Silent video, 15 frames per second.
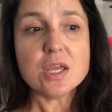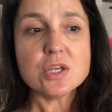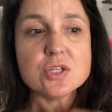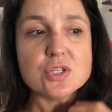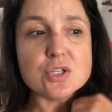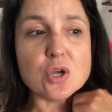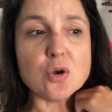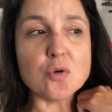
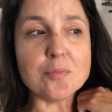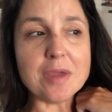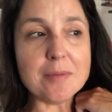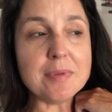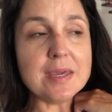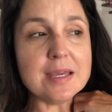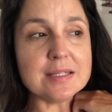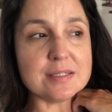So
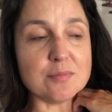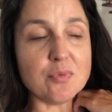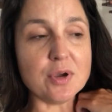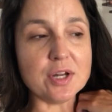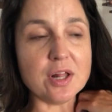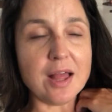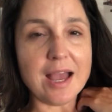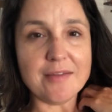maybe at some
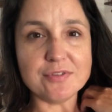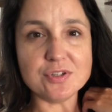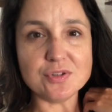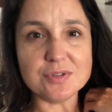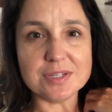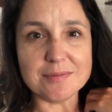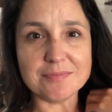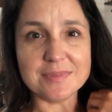point I'll have to do
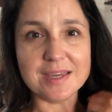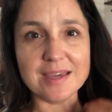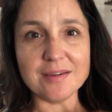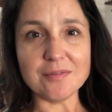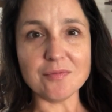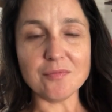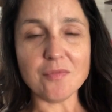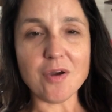
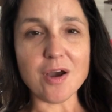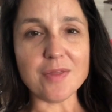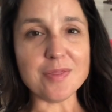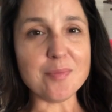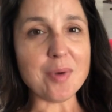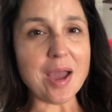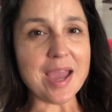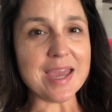something on the
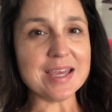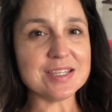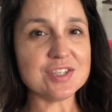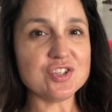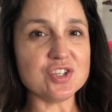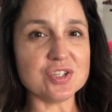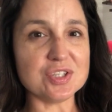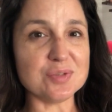bias
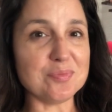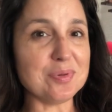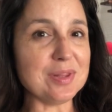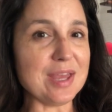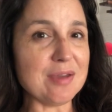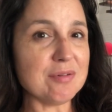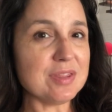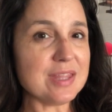just to
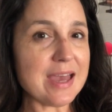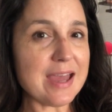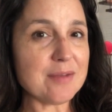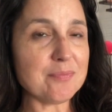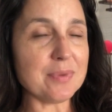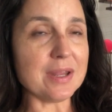play with that.